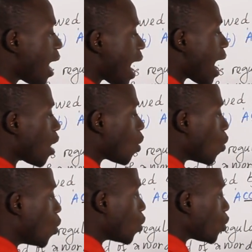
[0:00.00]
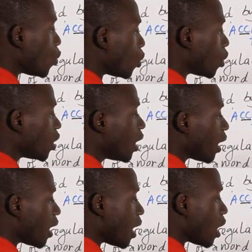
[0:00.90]
A O U
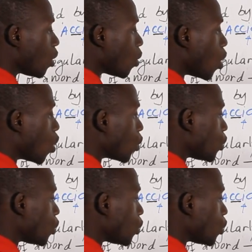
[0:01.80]
A O